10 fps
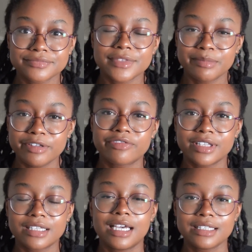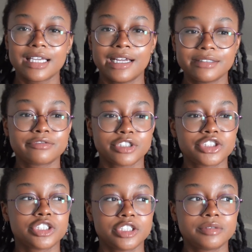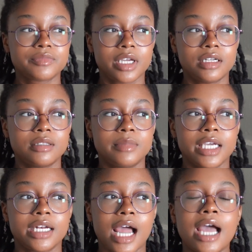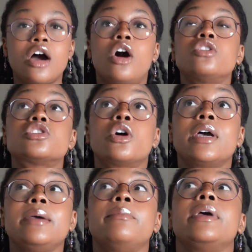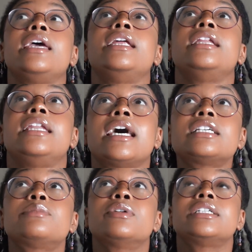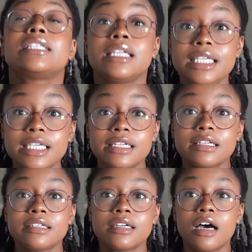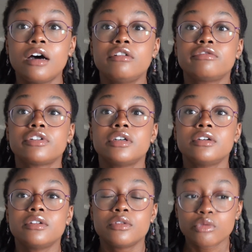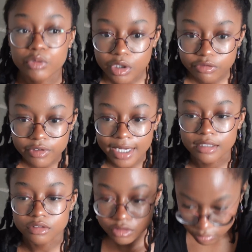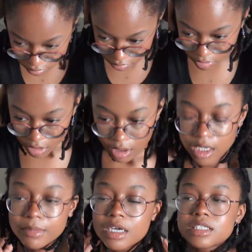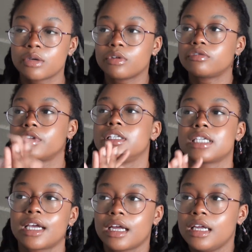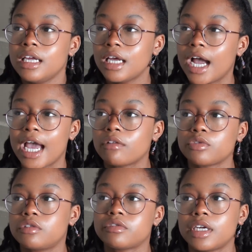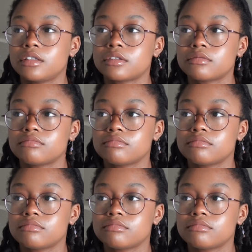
It be feeling like that for sure. And I also am in desperate need of real friends. I'm not gonna say real friends, like I have real friends.